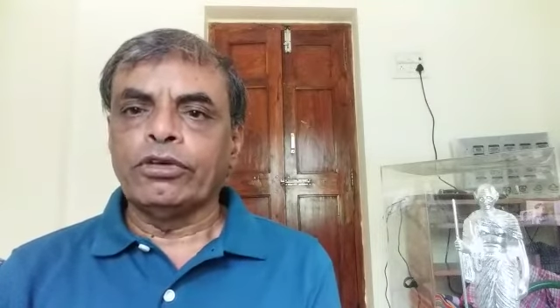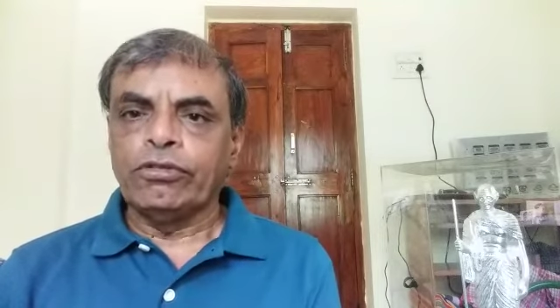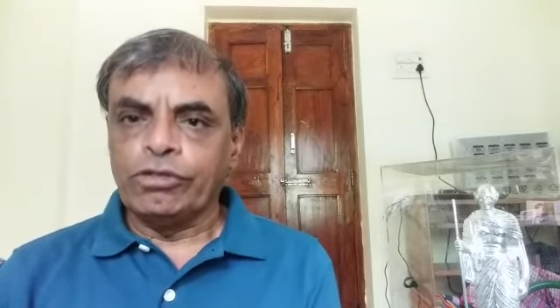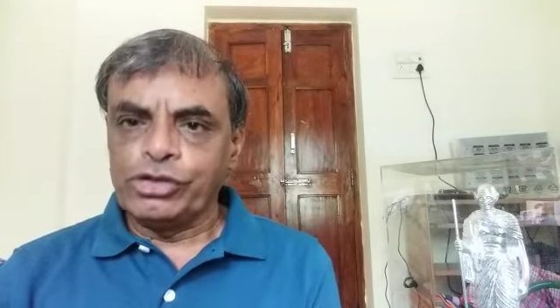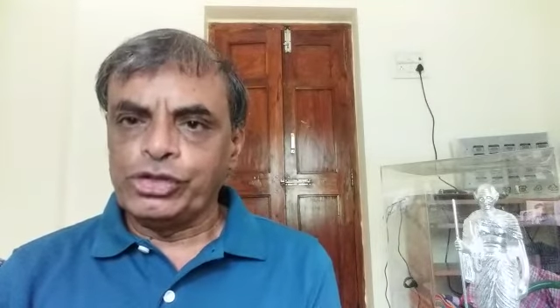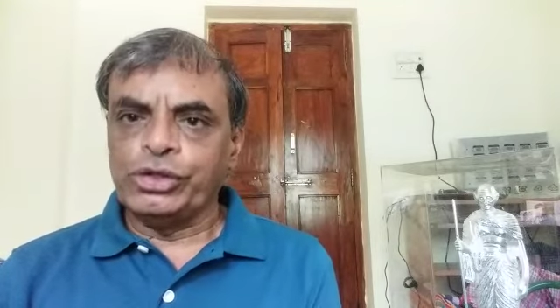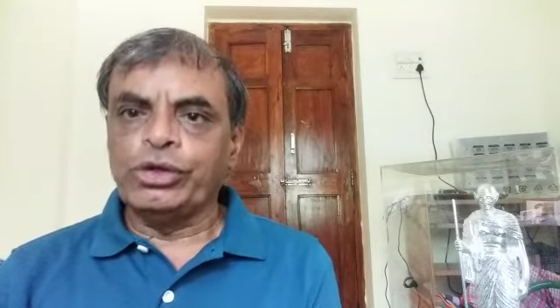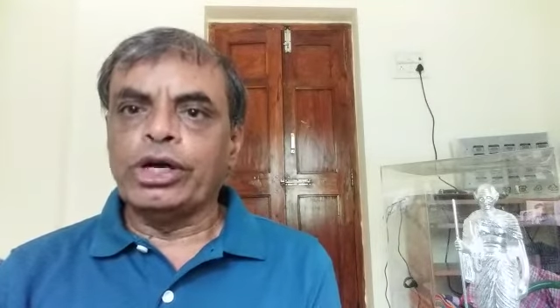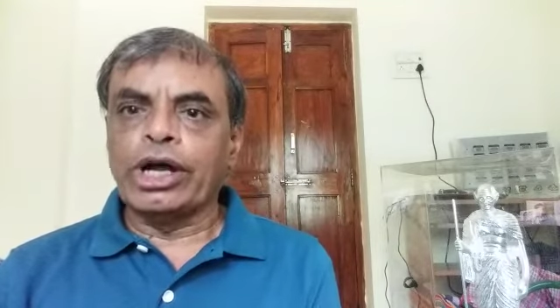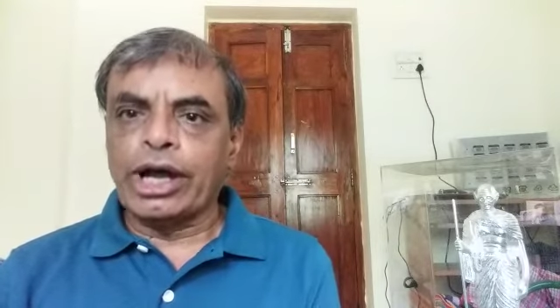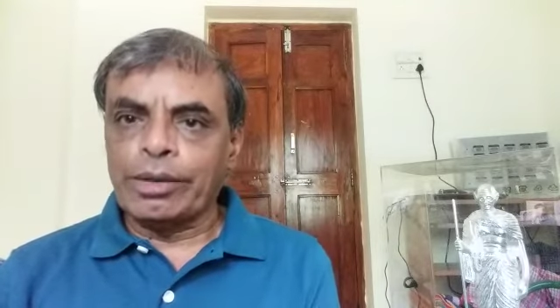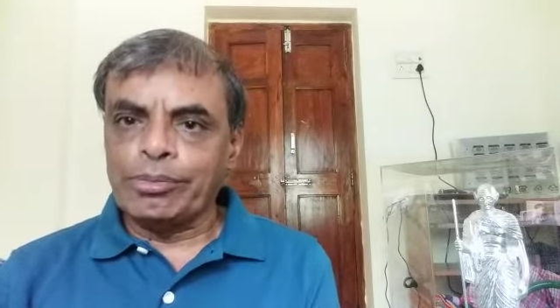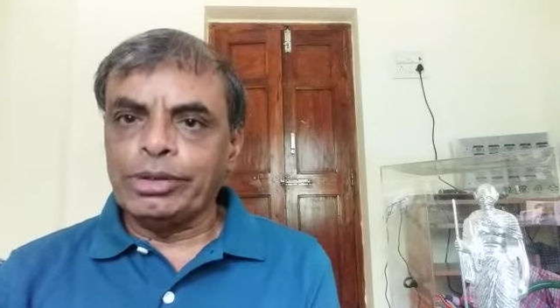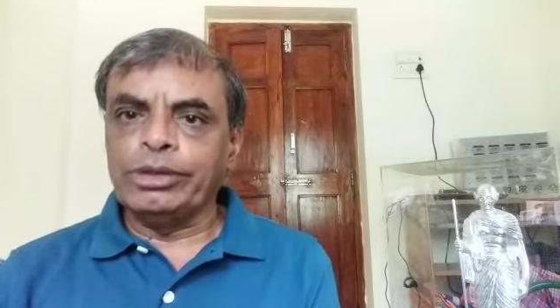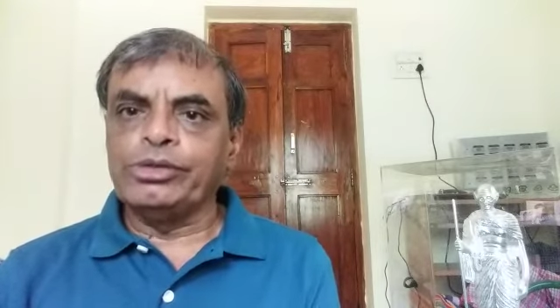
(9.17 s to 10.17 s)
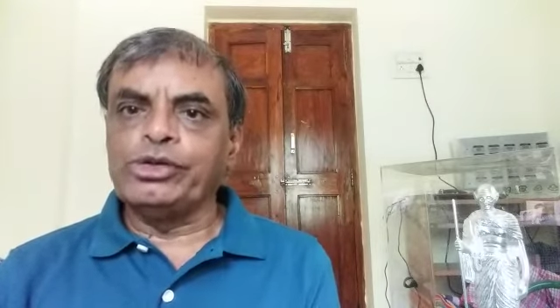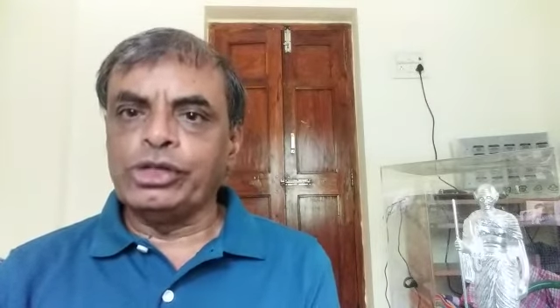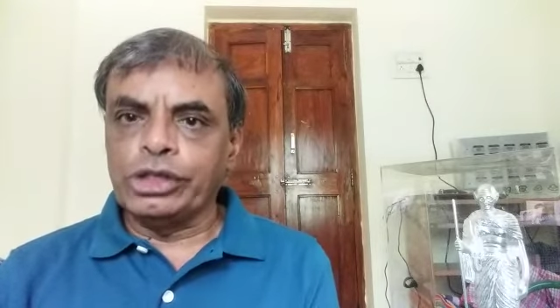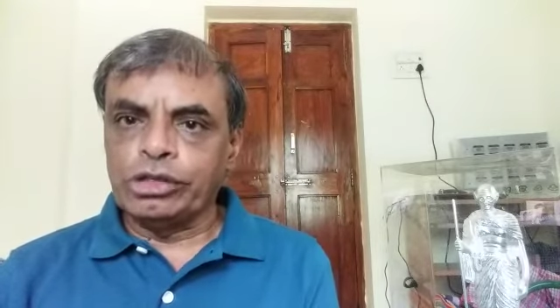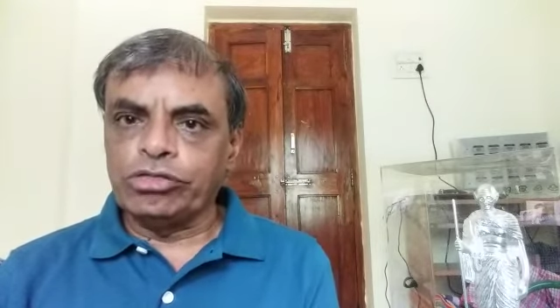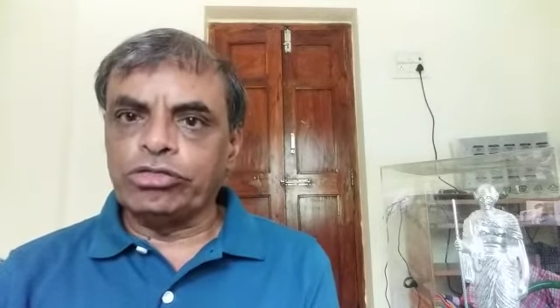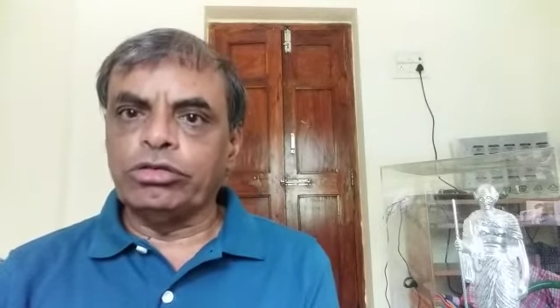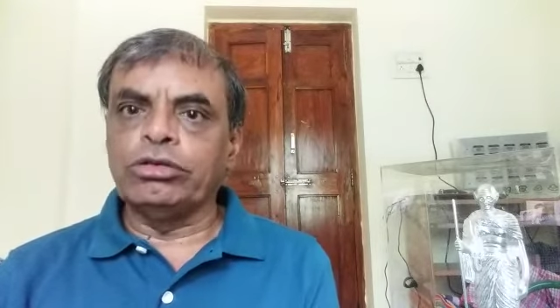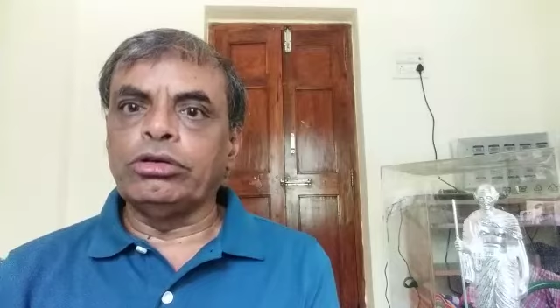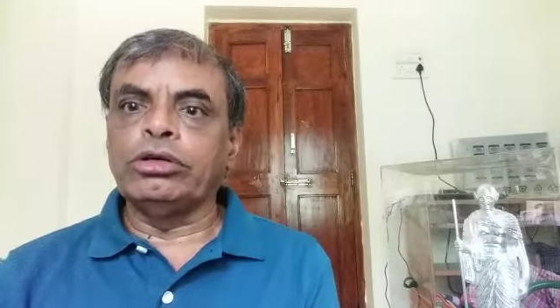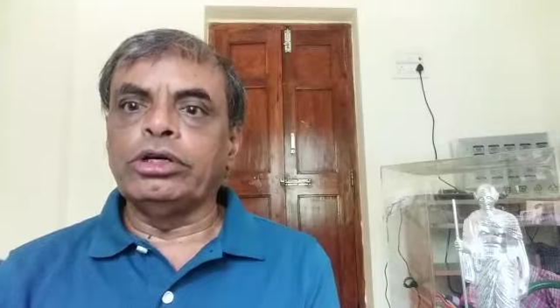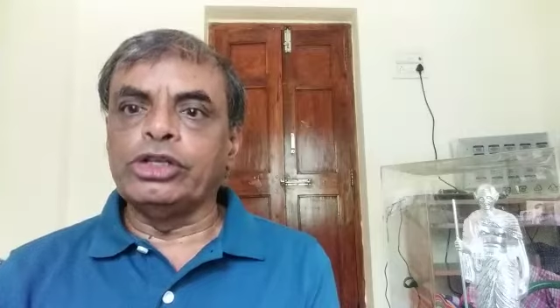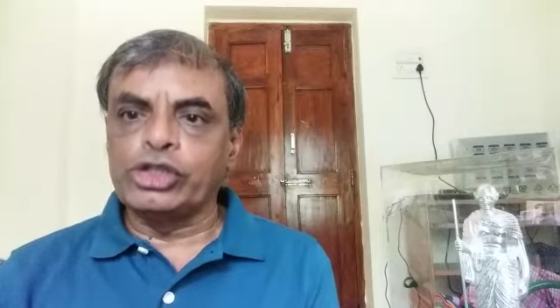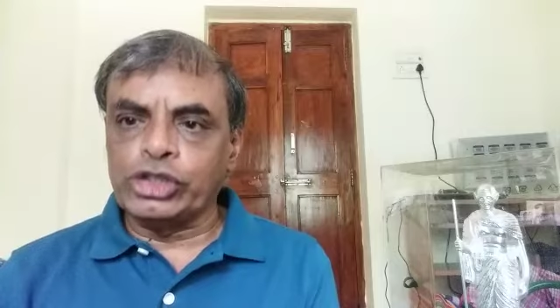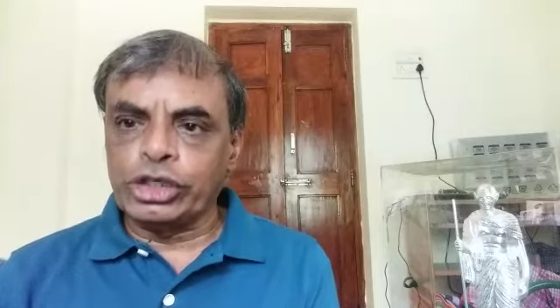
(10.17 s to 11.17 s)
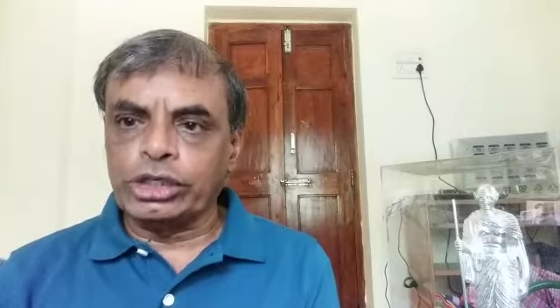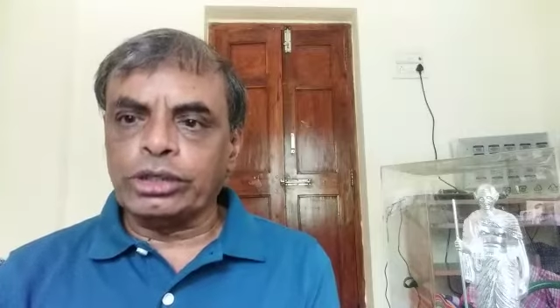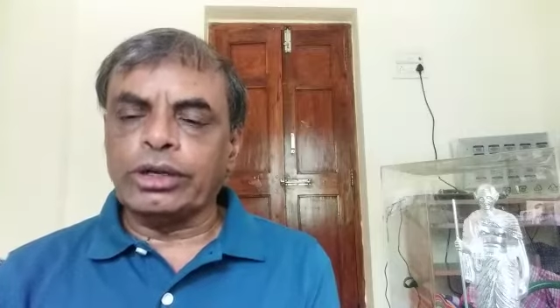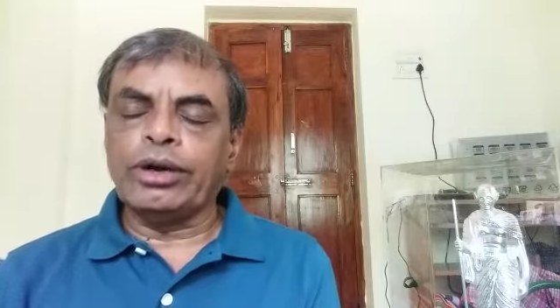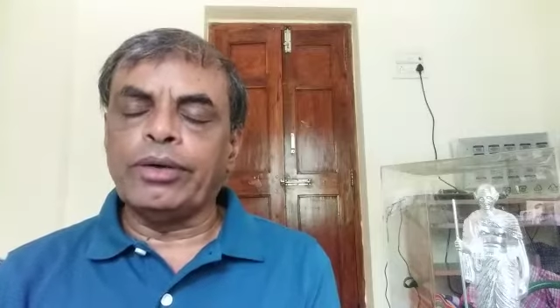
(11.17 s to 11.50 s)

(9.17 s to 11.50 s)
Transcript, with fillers: Wish you a happy, cheerful Easter.